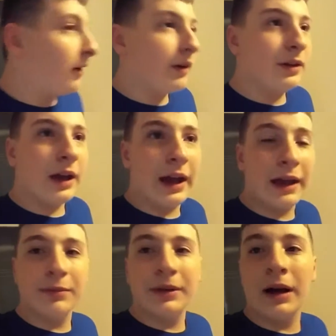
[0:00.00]
I know I,
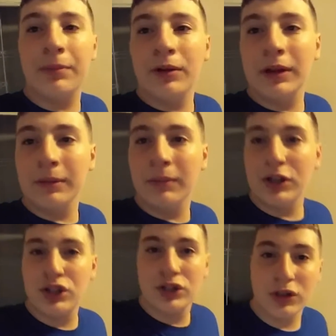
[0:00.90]
haven't been uploading
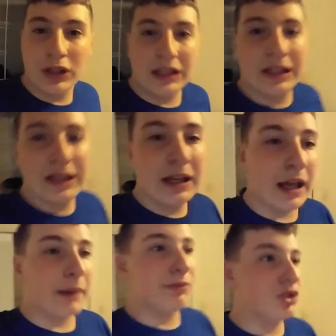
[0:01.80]
much lately.
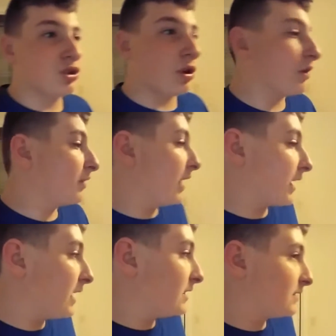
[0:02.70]
I'm sorry for that,
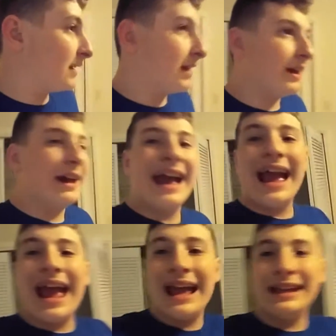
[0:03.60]
guys.
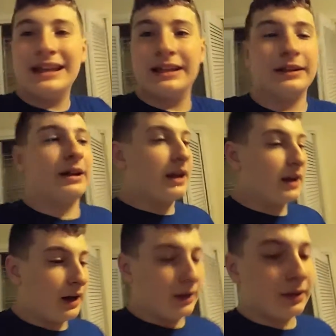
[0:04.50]
Hang in, hang
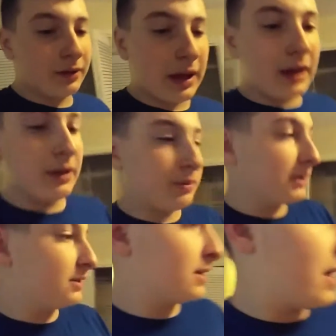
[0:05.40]
on, okay,
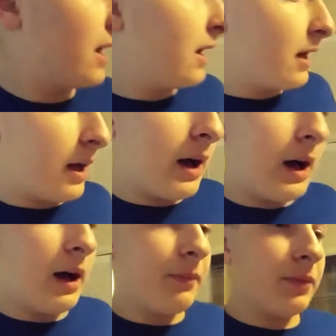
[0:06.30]
please.
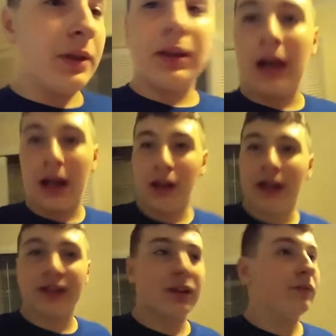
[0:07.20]
Uh, got a
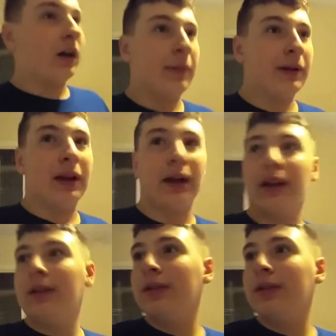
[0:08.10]
lot of stuff coming. I